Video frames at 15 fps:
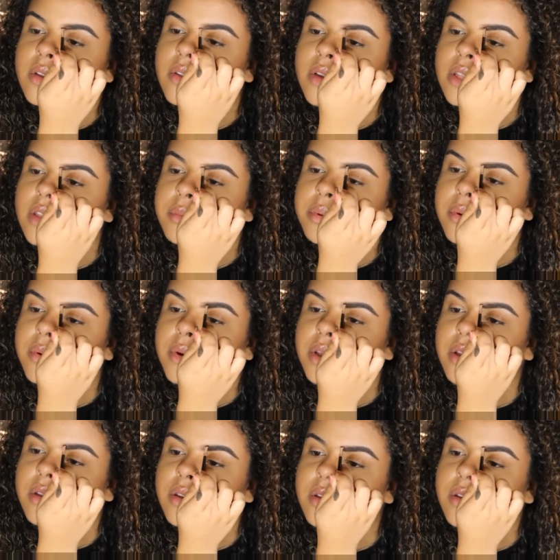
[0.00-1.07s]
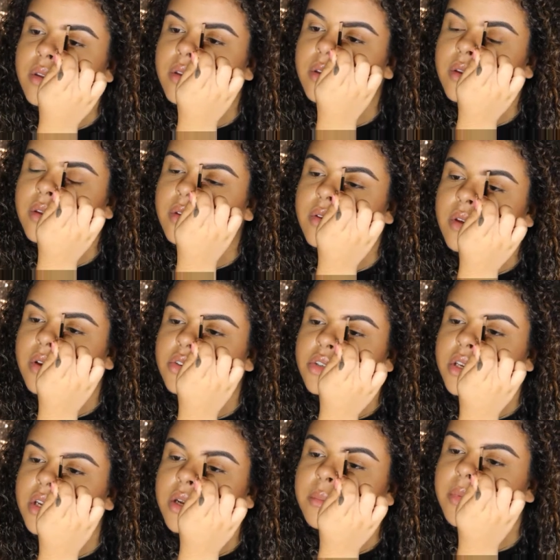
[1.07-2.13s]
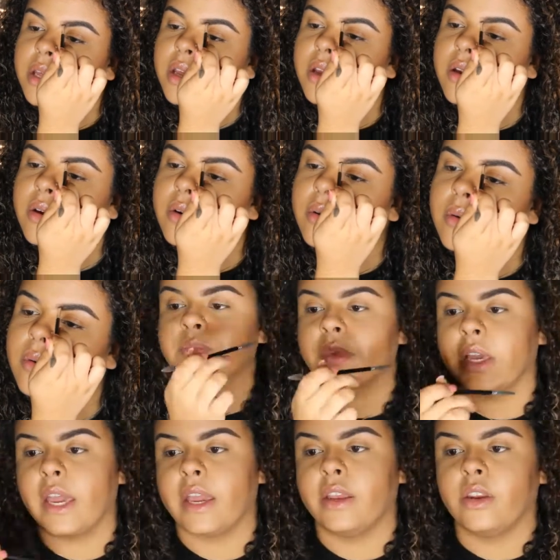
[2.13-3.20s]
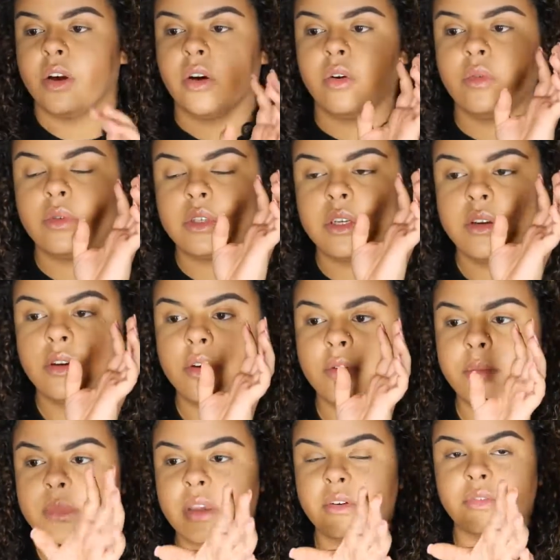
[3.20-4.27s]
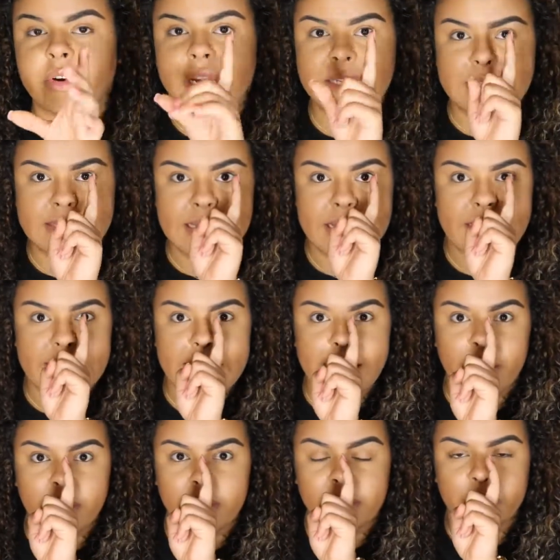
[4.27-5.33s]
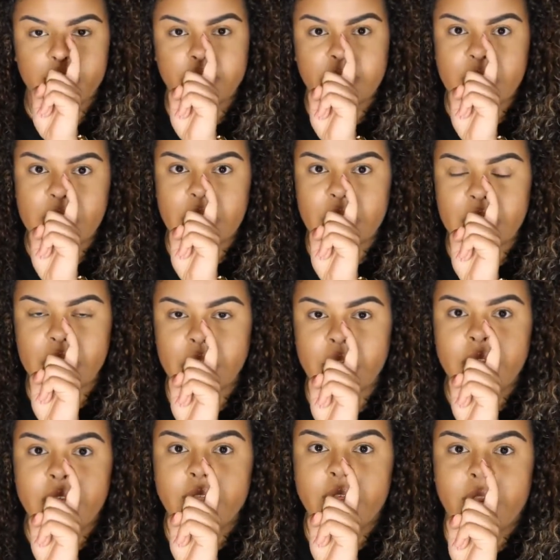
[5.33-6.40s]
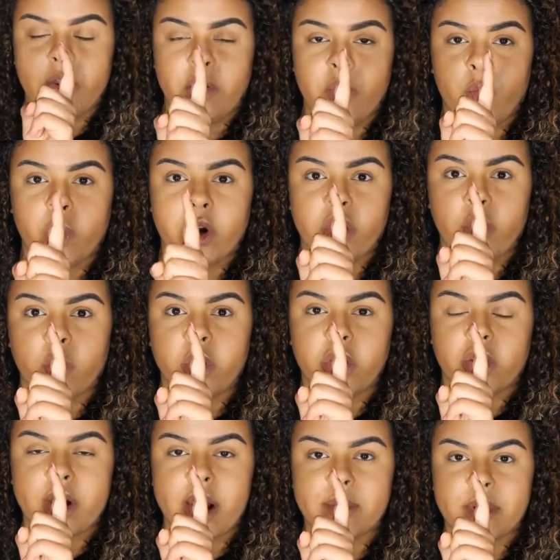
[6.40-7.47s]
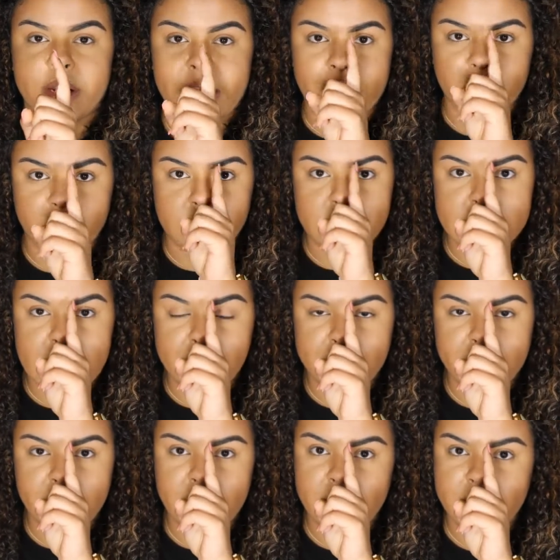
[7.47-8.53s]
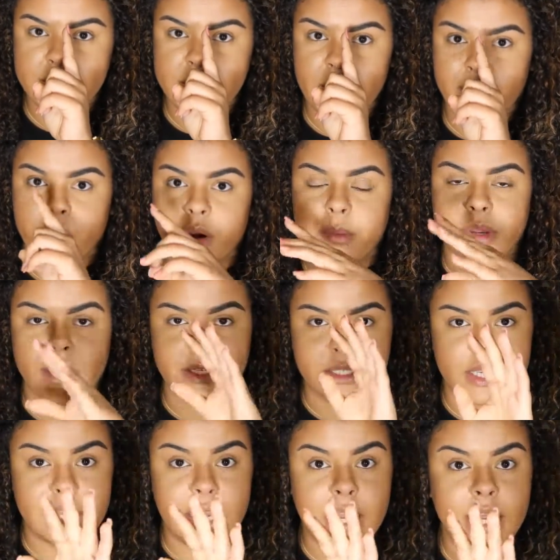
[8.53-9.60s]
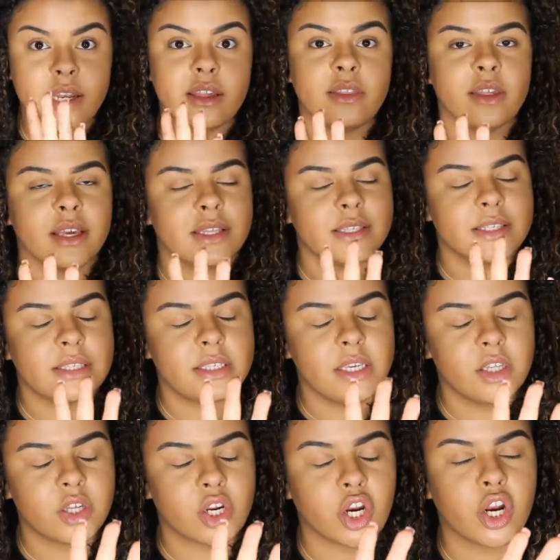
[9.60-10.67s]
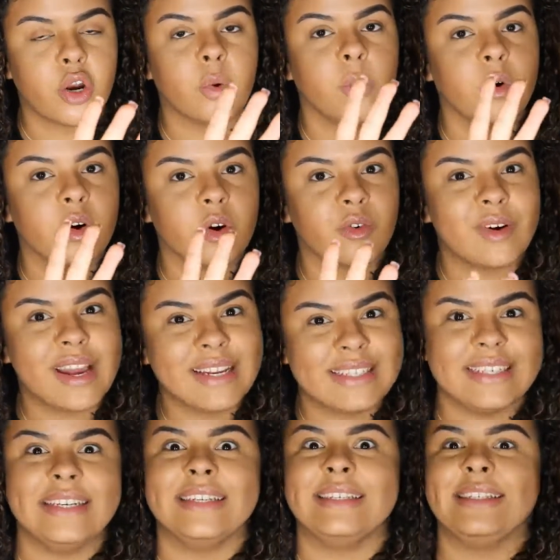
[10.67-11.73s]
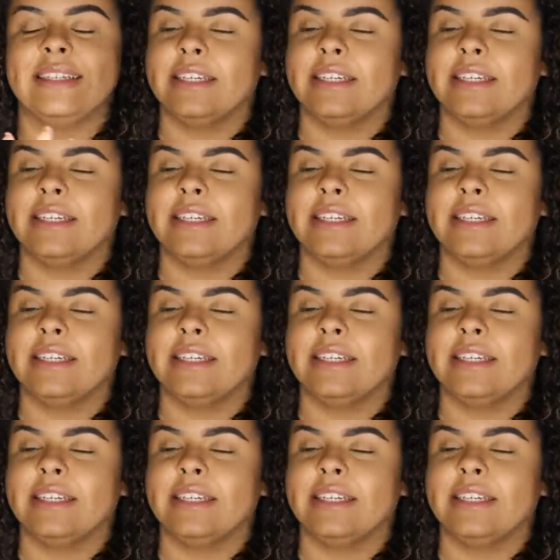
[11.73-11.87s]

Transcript: You get the point. I'll shut up now. Okay, and don't be afraid to take it out a little farther than where you want your eyebrow to actually stop in the inside part, because again, the concealer will correct it.